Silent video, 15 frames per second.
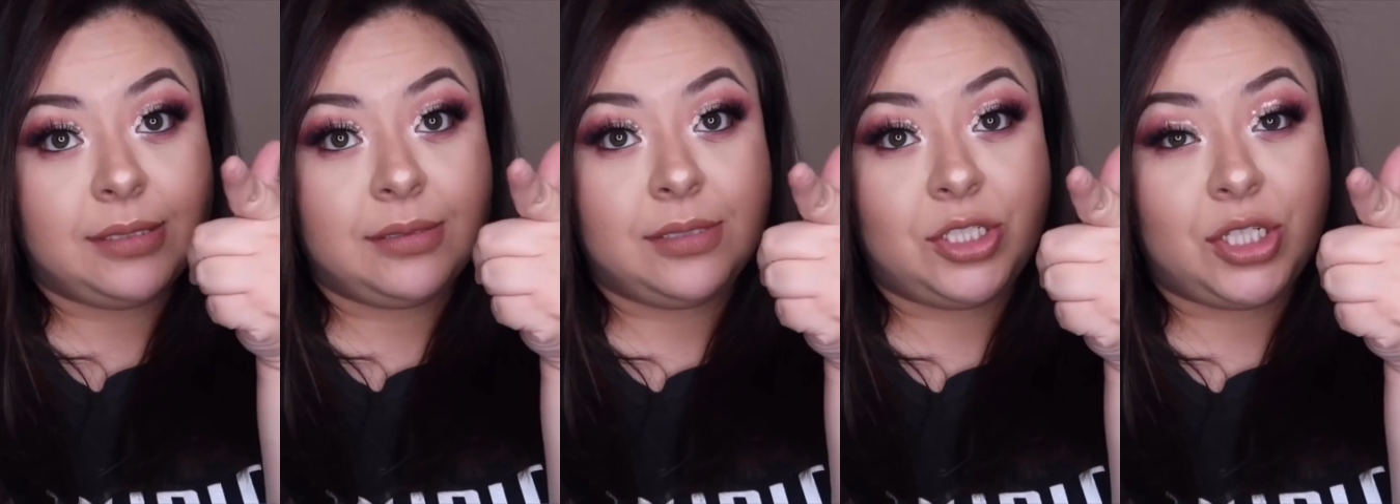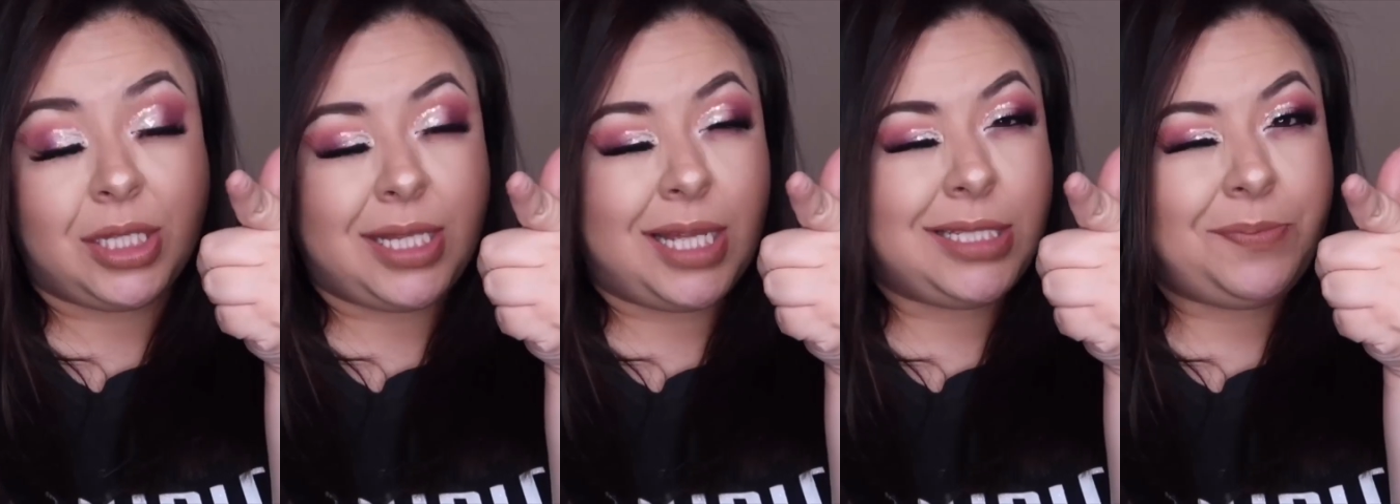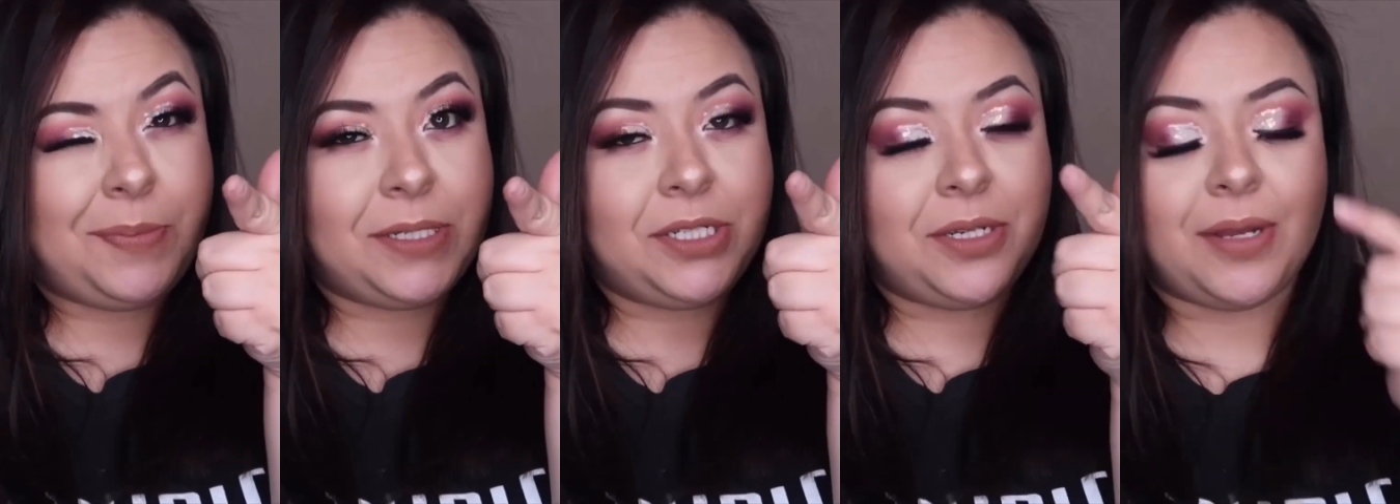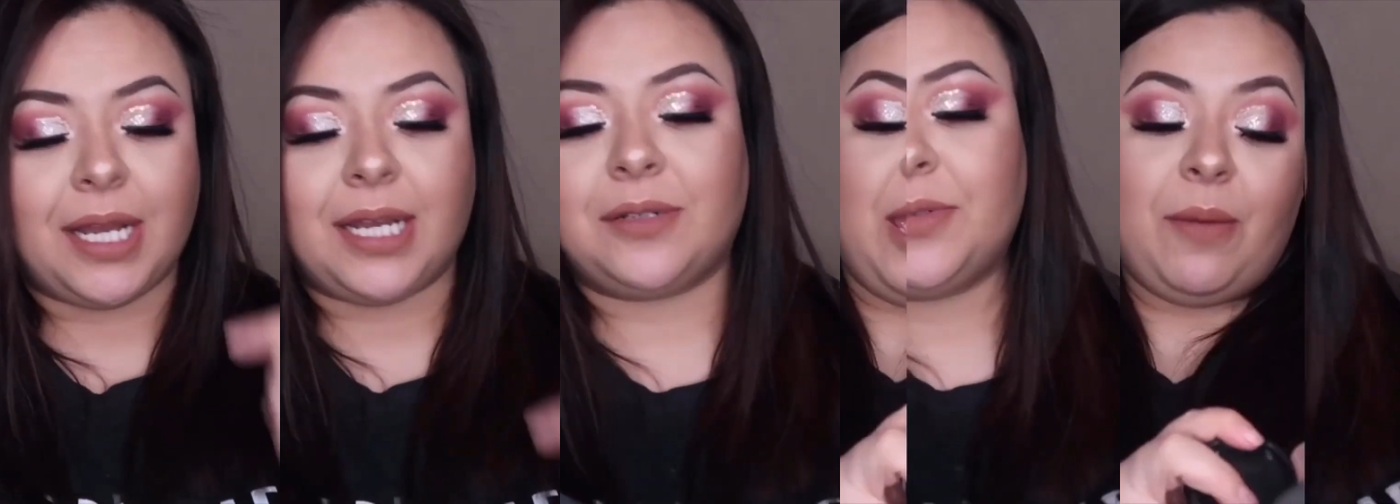check that special
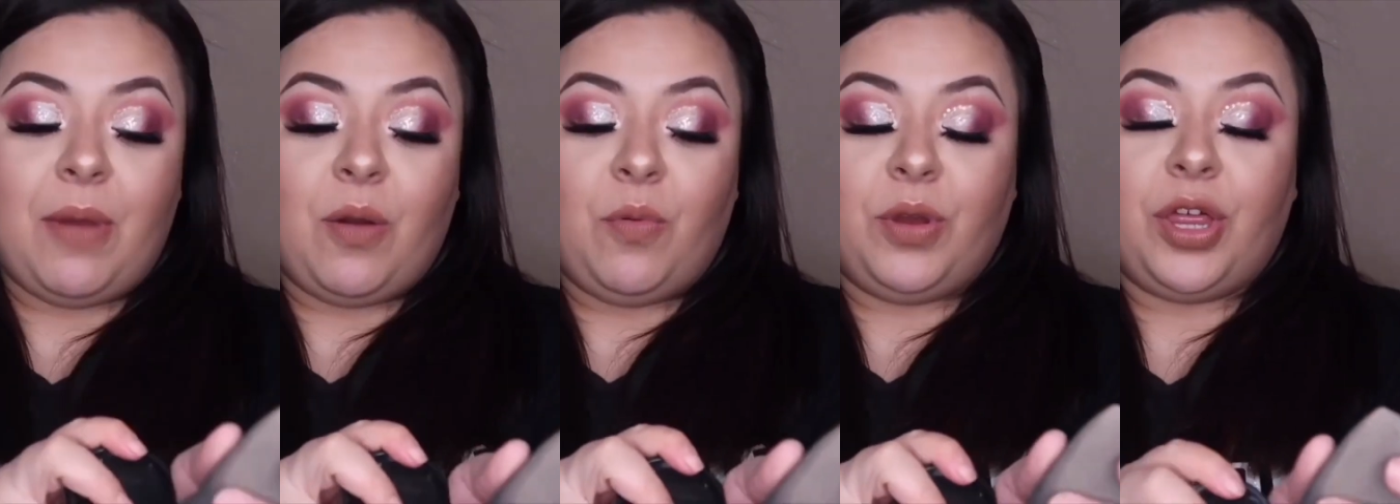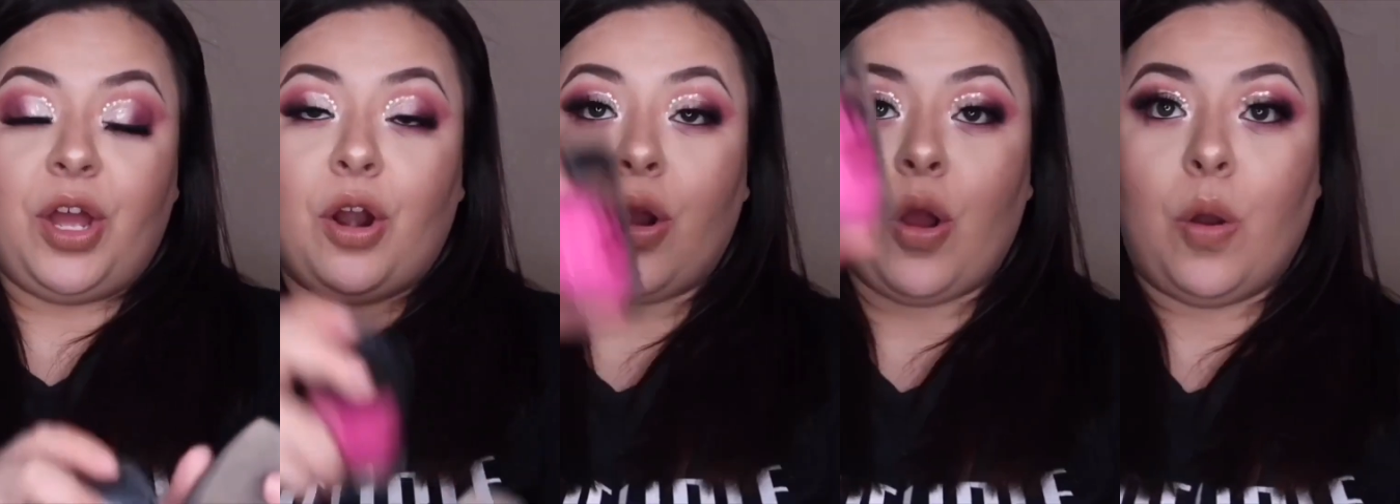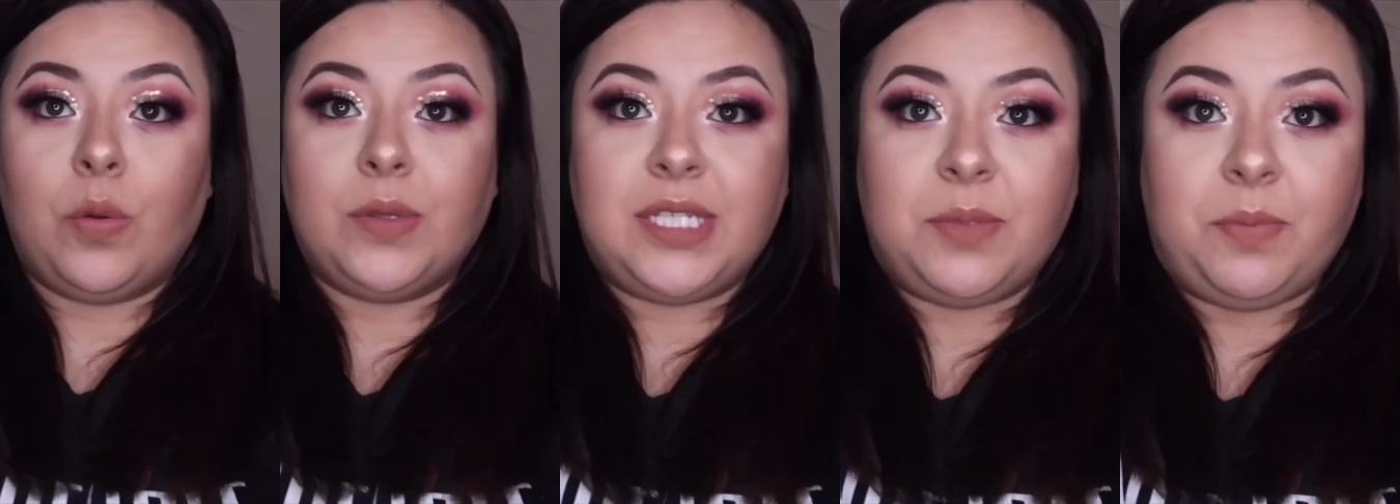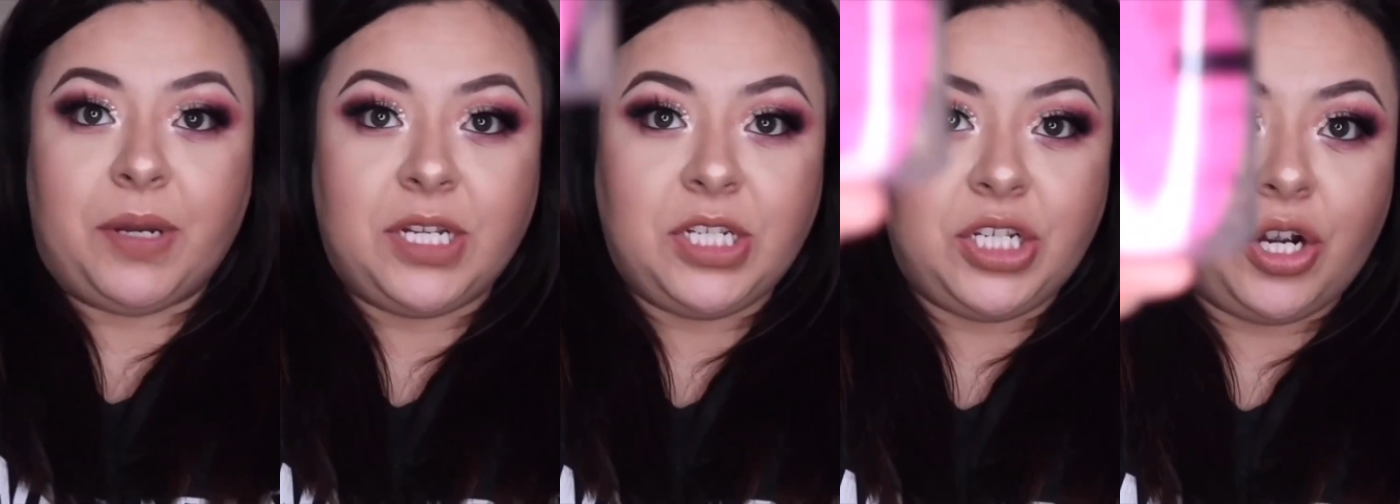out came out with her own
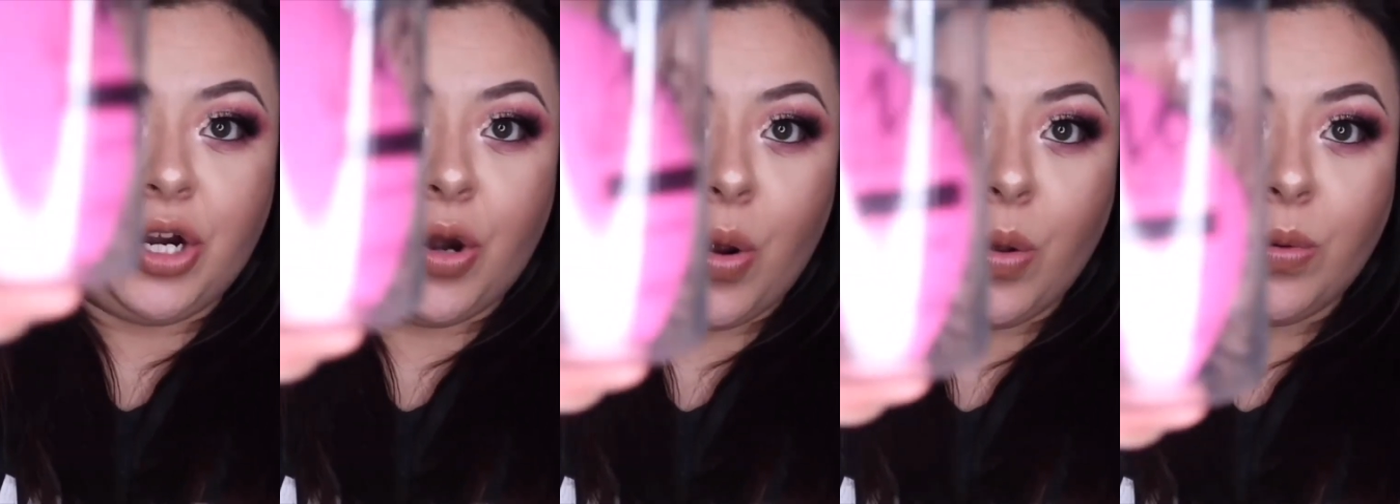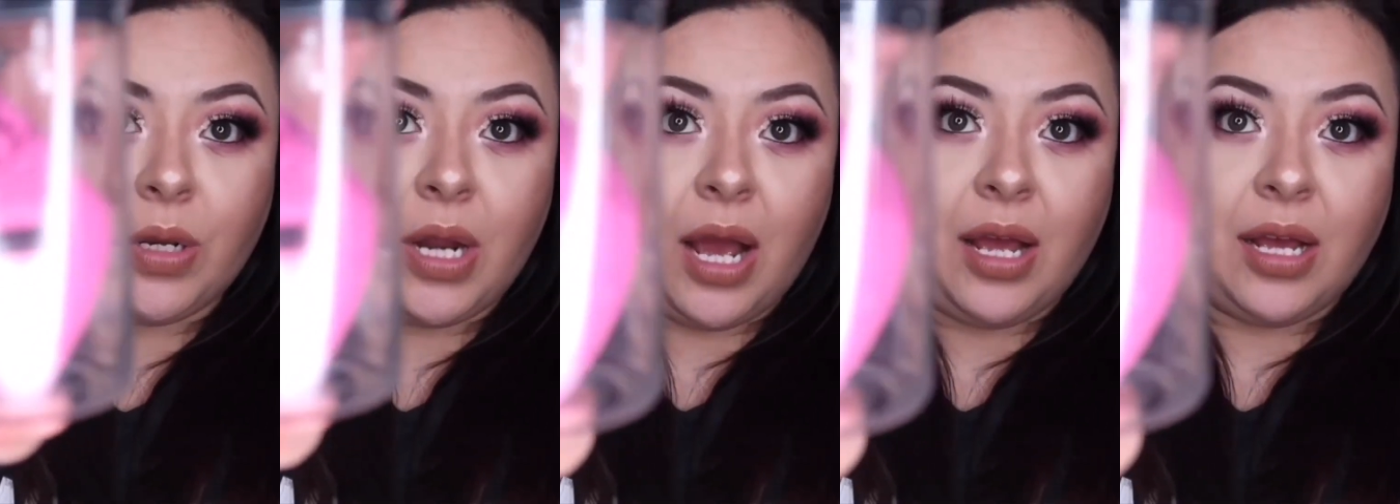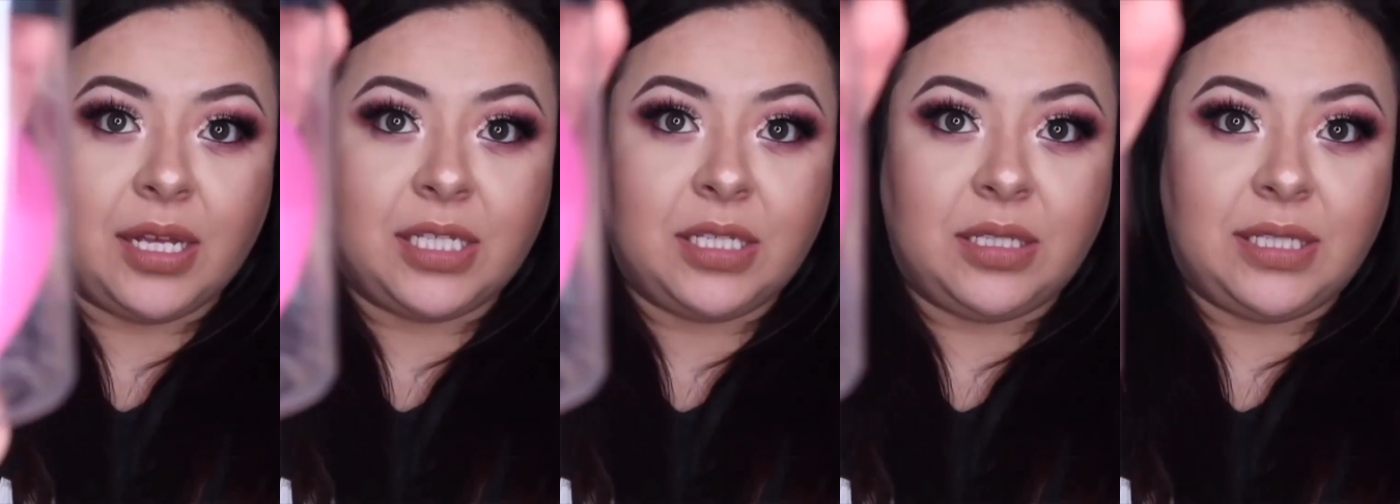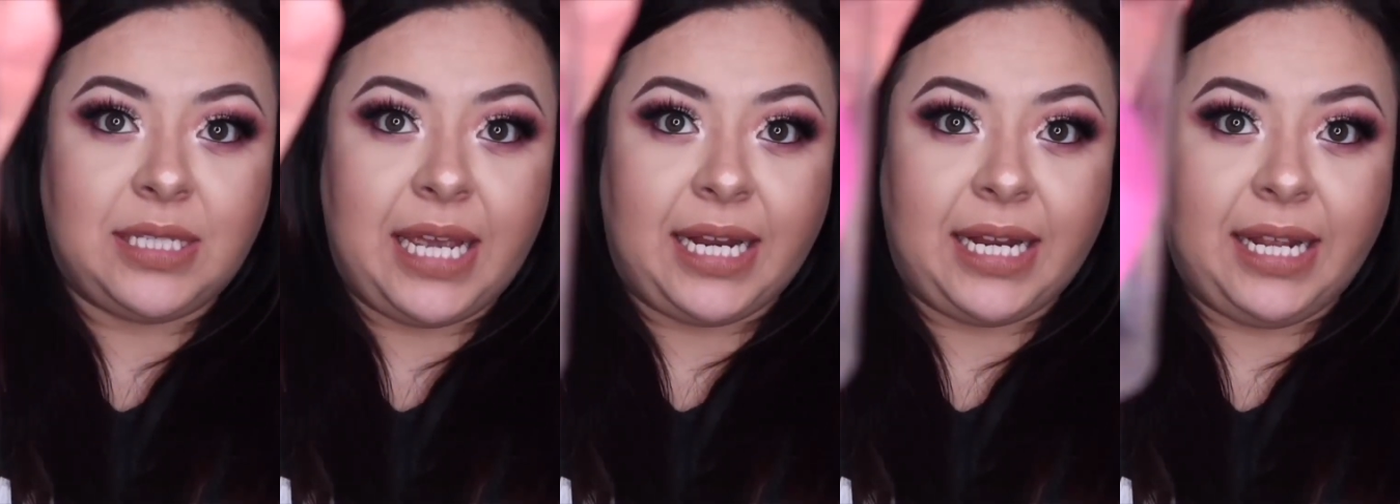sponge her own uh,
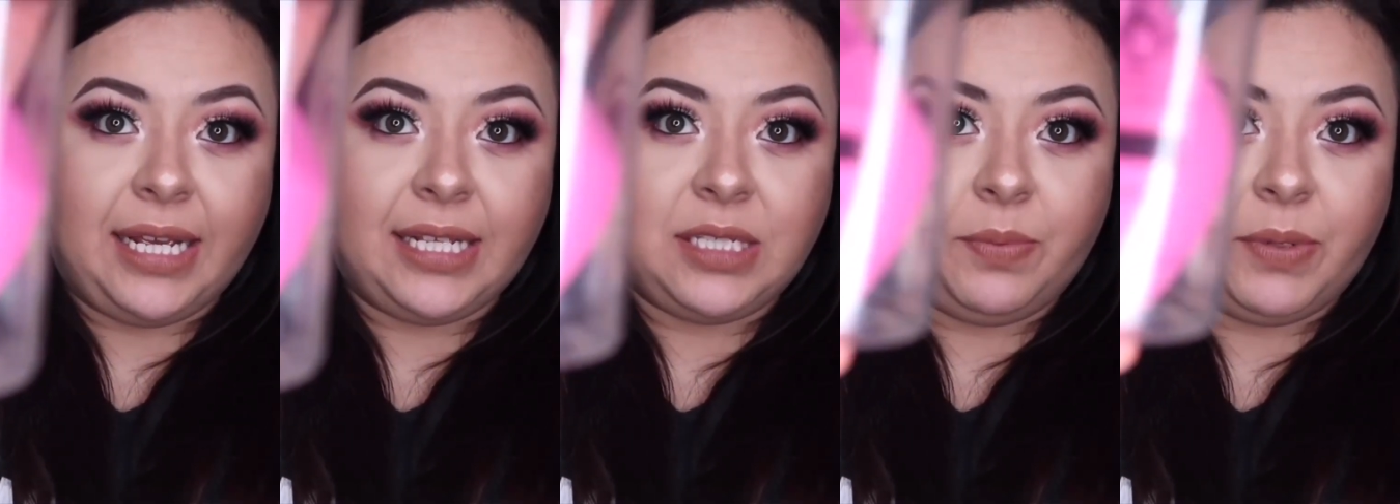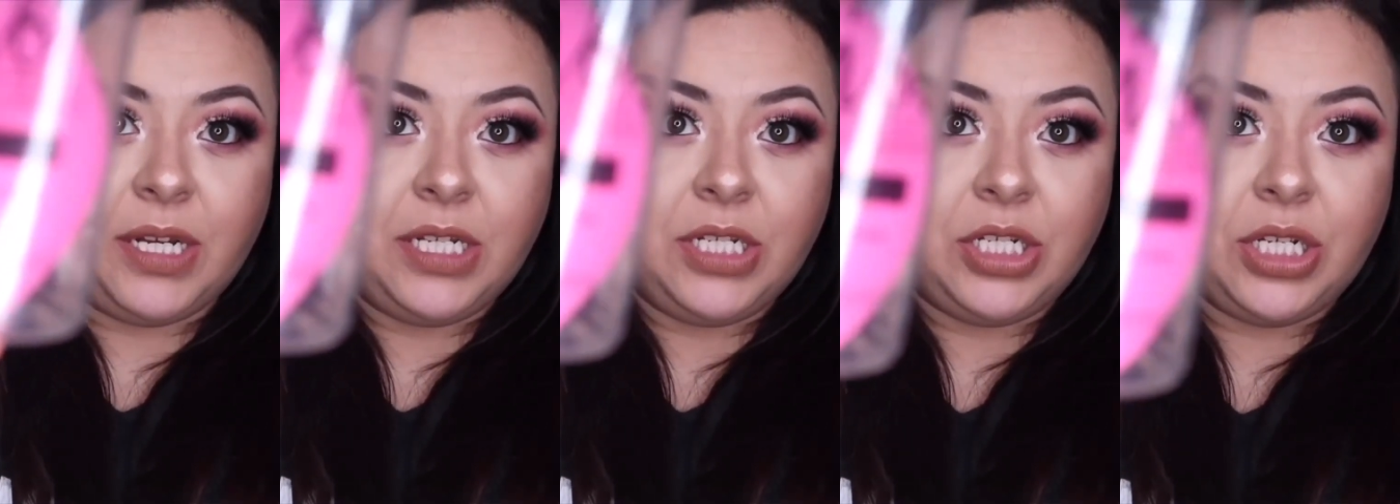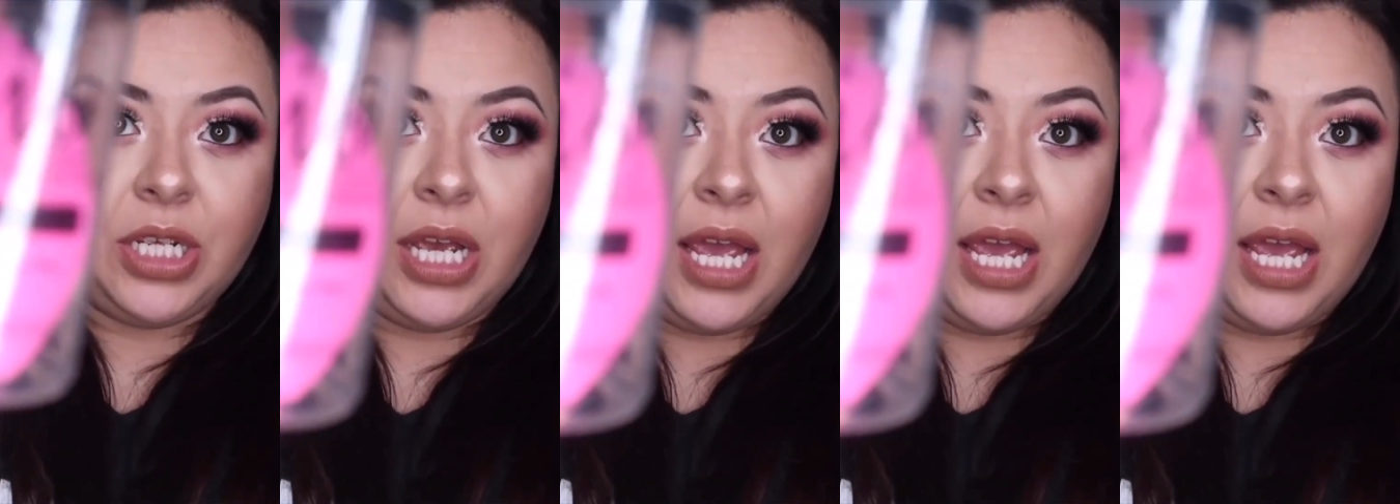technique sponge